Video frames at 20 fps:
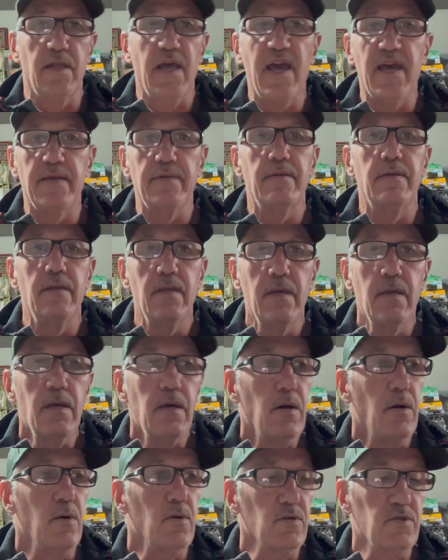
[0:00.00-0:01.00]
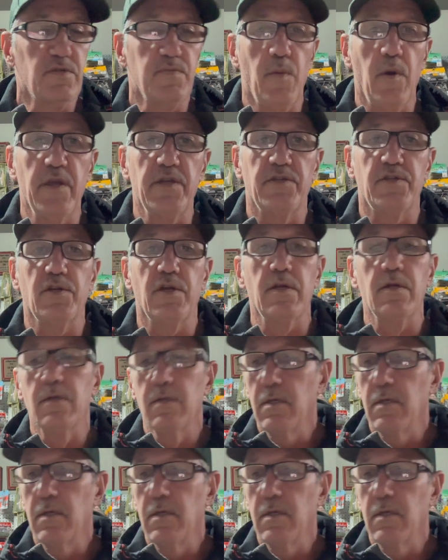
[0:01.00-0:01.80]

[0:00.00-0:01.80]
Lead holds moisture.